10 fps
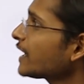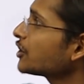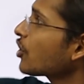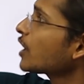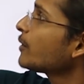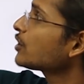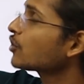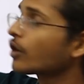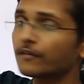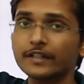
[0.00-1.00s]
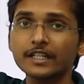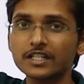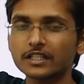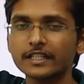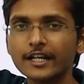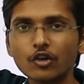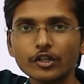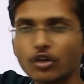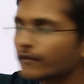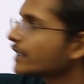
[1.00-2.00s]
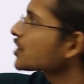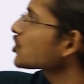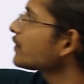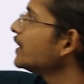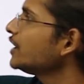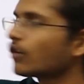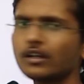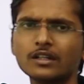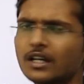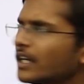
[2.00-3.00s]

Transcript: I talk about the configuration, electronic configuration of neon,